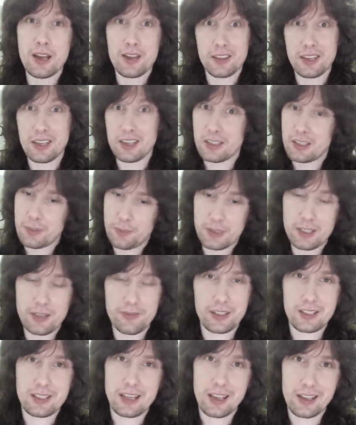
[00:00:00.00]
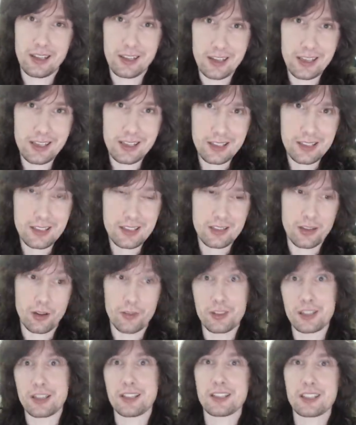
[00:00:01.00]
the specific techniques
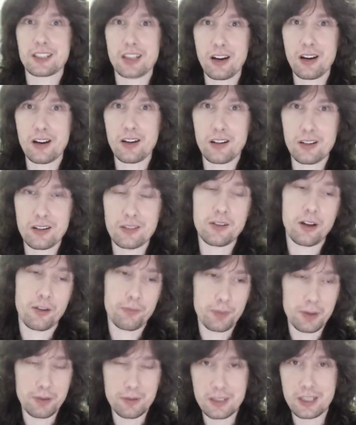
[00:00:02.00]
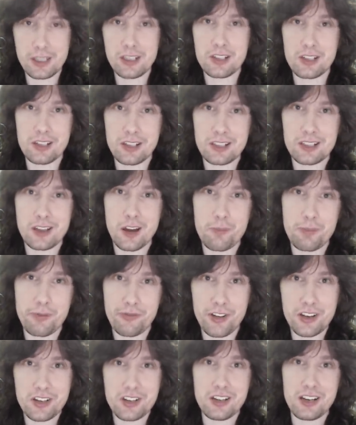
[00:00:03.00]
on the guitar. I've been teaching guitar
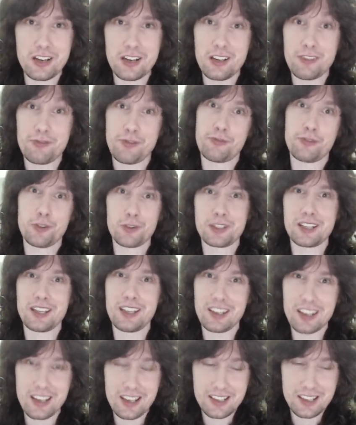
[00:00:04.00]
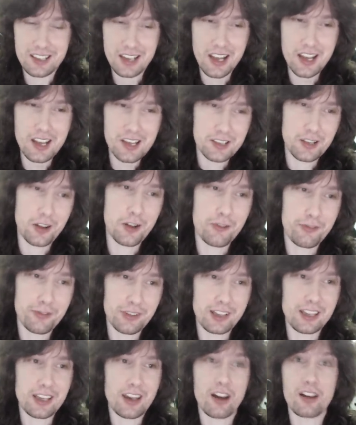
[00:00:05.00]
professionally for 14 years, so
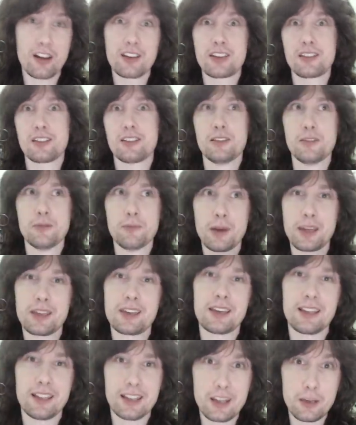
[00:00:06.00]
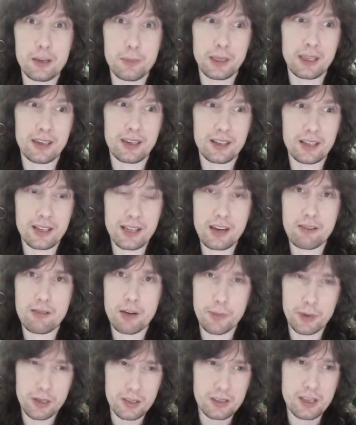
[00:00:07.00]
hopefully I can make it a little bit
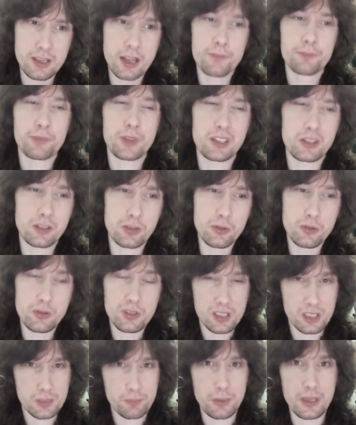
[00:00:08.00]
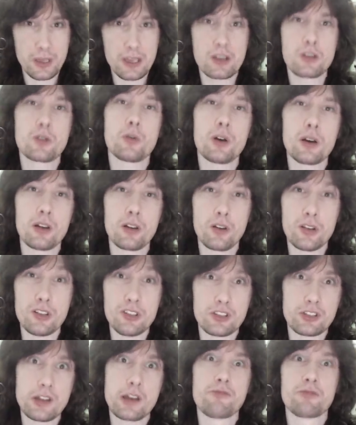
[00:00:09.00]
clearer because they do speak quite a lot
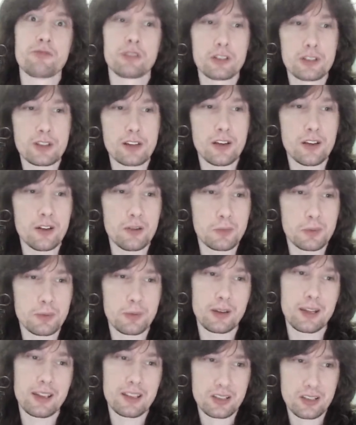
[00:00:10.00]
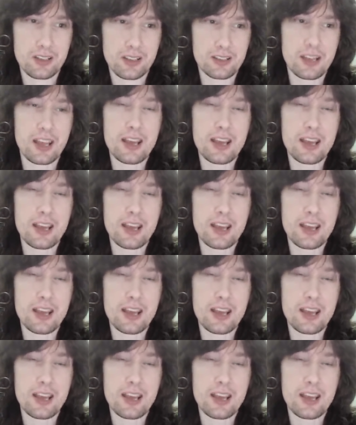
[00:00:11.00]
in general terms. But let's just